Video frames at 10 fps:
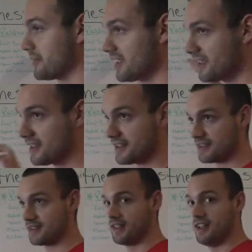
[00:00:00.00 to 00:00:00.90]

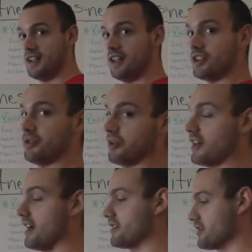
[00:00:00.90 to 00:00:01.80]
means you are
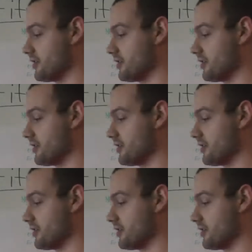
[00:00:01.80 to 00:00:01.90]
not